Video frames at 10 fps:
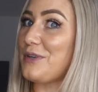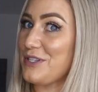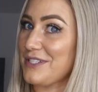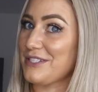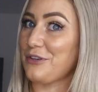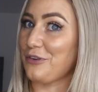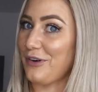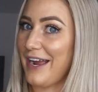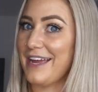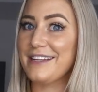is
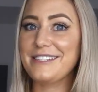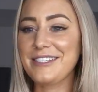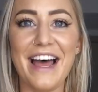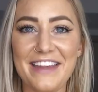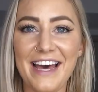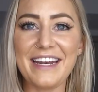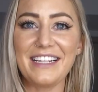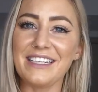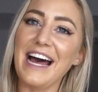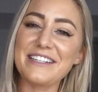great. And
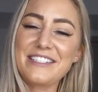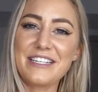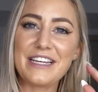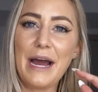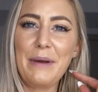then lastly,